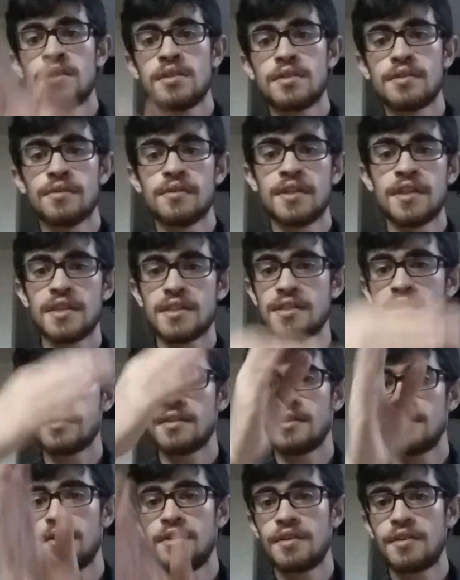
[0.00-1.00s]
So
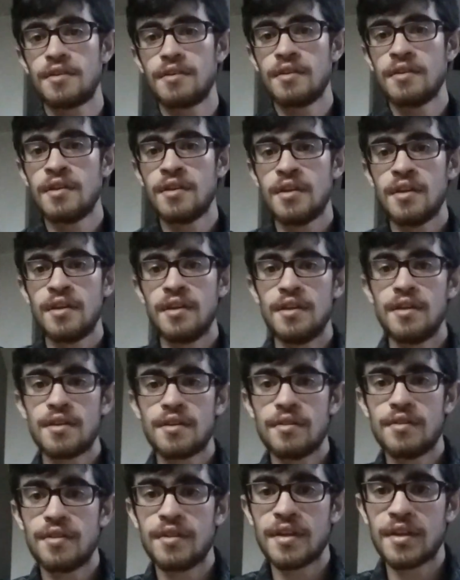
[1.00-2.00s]
that's, you
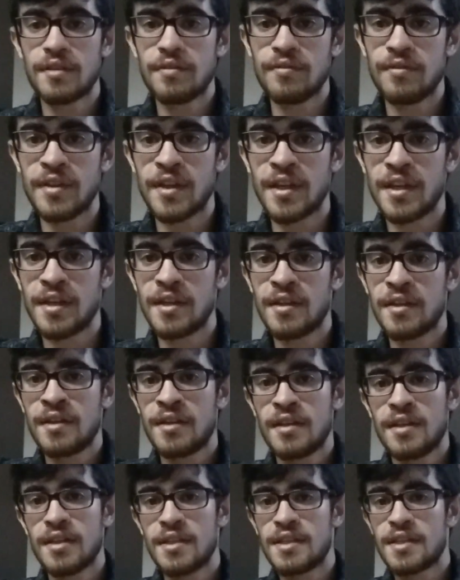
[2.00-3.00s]
could think of that
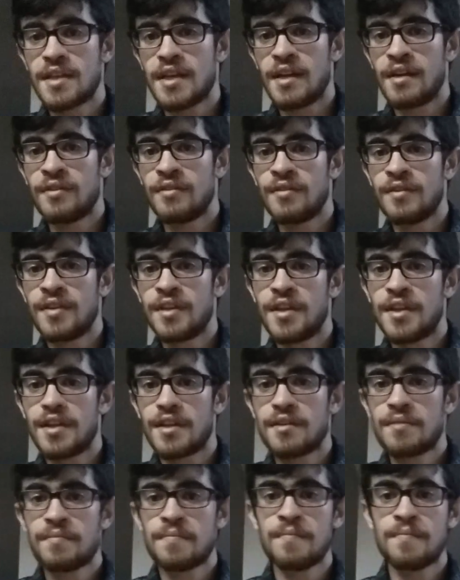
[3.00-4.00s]
as kind of
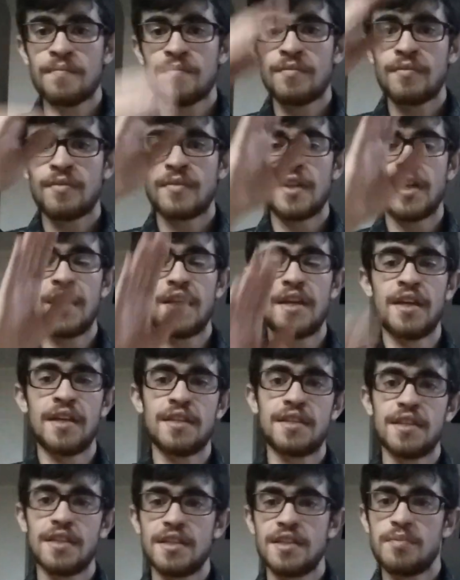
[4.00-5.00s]
like that
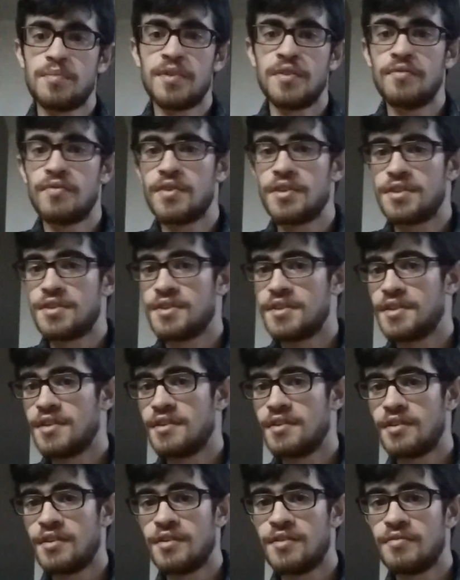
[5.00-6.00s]
anti-spin
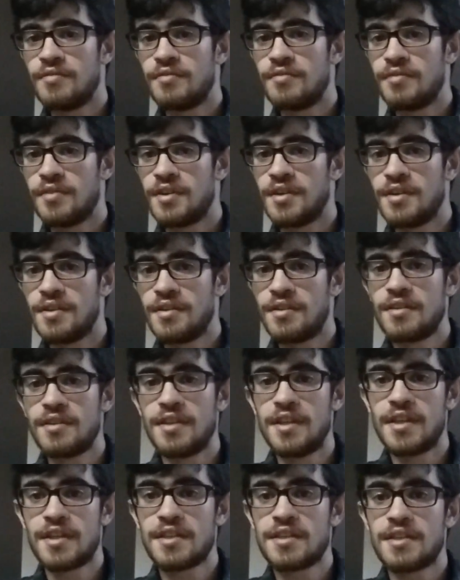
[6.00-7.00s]
version of
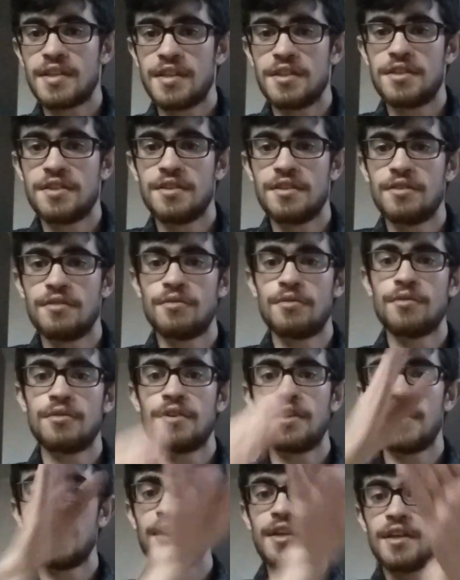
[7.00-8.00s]
the extension,
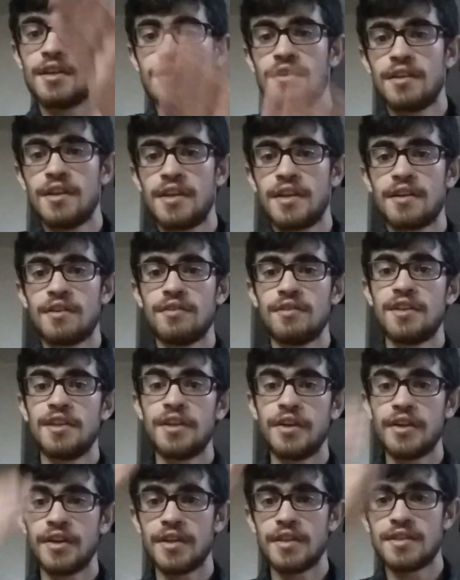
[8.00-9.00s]
or you get like a
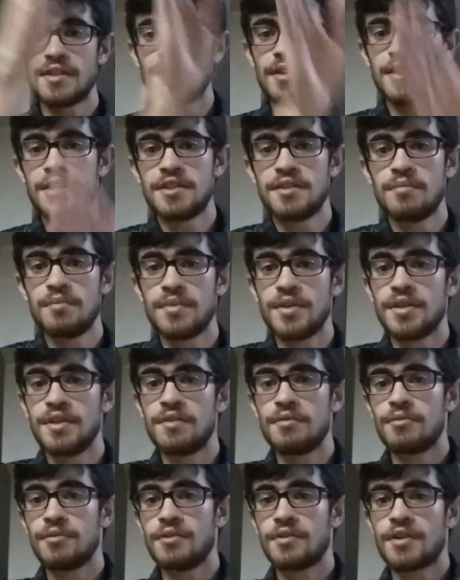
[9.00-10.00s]
linear isolation.
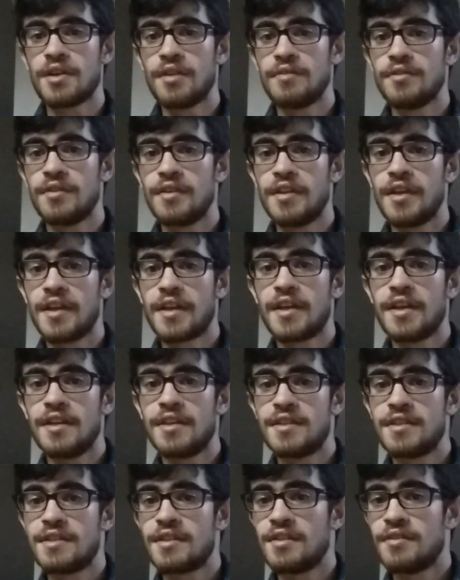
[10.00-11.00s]
But we'll cover that
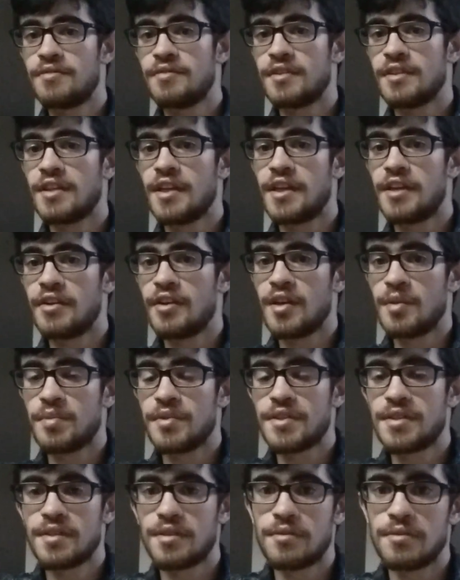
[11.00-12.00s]
kind of stuff in later
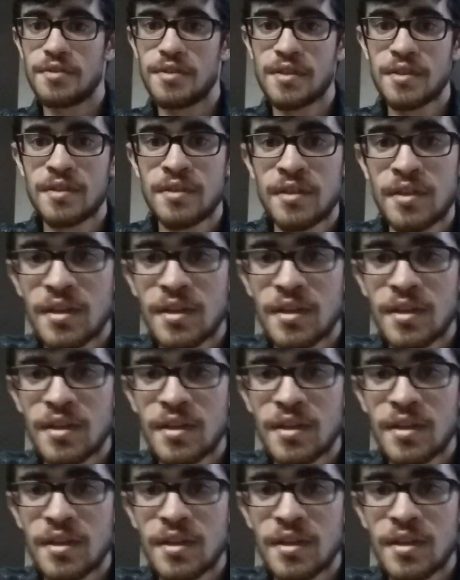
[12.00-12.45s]
episodes.